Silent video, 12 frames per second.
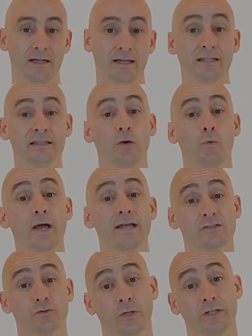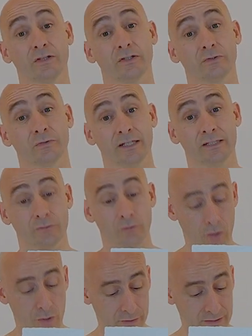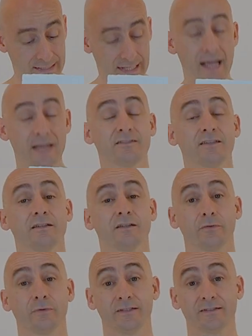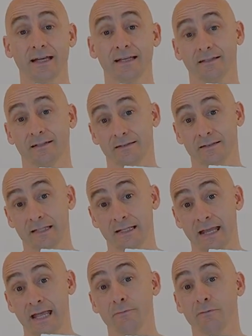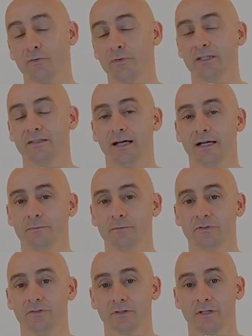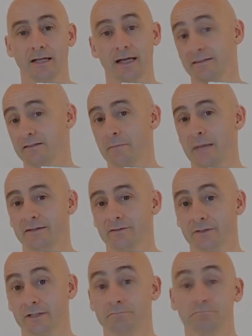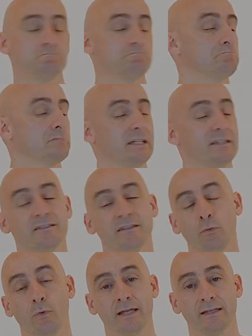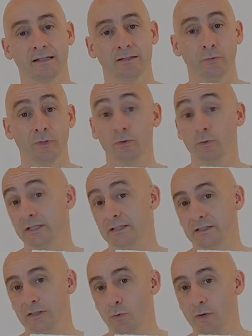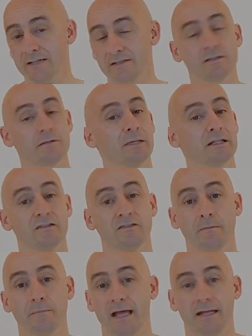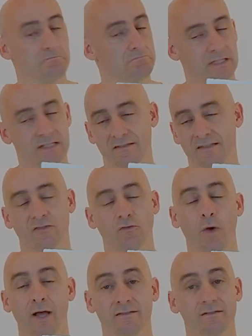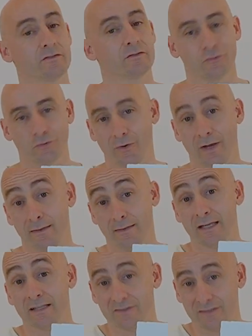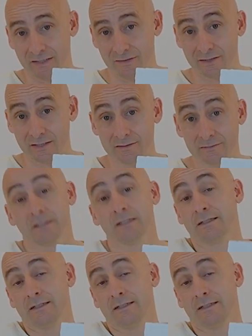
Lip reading: In the West, when they draw the kanji, they recite the name 3 times as a mantra. It's the way that we do it in the West, but in Japan it's just once, so I think it's easier